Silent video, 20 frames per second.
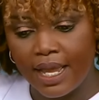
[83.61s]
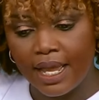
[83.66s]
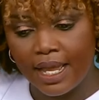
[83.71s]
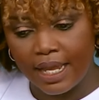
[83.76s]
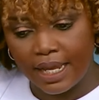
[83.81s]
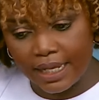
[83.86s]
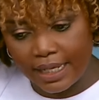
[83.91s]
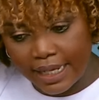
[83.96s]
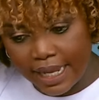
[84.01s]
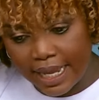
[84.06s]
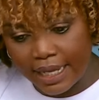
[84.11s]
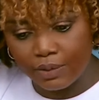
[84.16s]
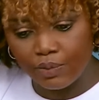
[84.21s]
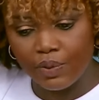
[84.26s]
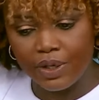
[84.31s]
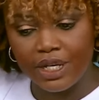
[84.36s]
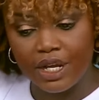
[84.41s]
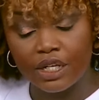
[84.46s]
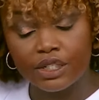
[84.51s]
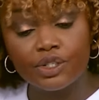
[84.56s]
Again,
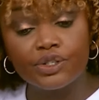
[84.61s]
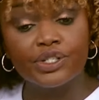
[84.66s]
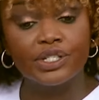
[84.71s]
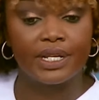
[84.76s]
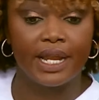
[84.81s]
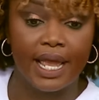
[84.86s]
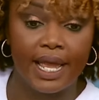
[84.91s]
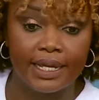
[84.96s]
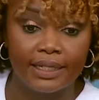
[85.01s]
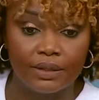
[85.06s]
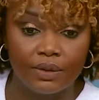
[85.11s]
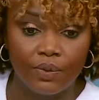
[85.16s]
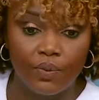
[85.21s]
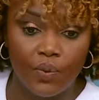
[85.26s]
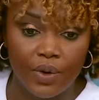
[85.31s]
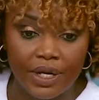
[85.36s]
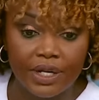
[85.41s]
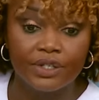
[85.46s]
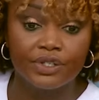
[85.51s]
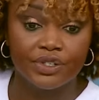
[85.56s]
we understand.
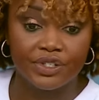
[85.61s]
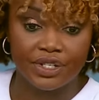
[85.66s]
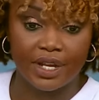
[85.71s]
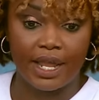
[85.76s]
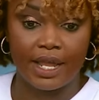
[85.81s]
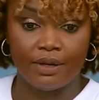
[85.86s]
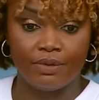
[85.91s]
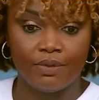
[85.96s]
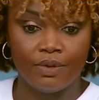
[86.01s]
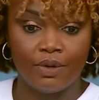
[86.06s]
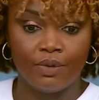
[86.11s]
We understand.